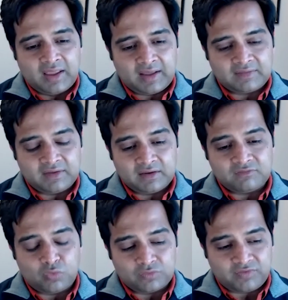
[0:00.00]
And I think in
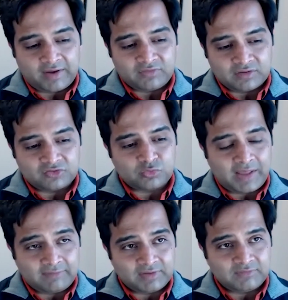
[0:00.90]
4 to 5 years, we'll
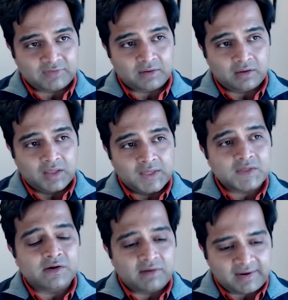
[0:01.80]
have even a
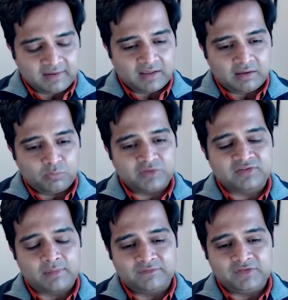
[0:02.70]
clearer idea with
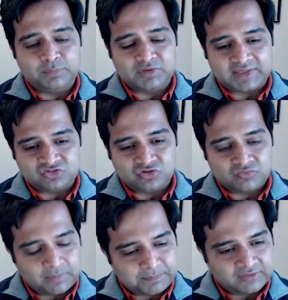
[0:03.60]
some of these potential
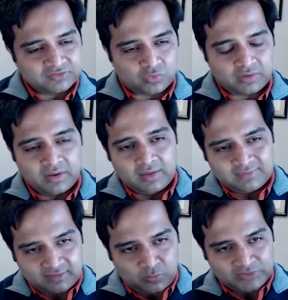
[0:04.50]
triplets or
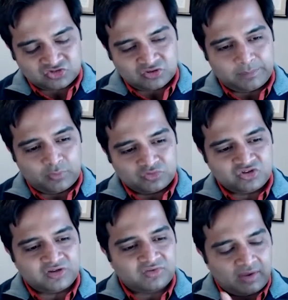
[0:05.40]
sequential
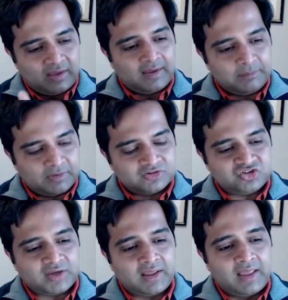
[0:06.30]
approaches
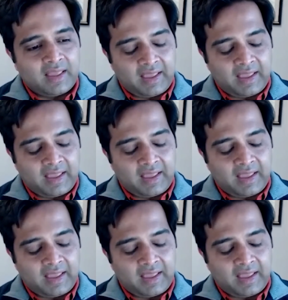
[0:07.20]
emerging,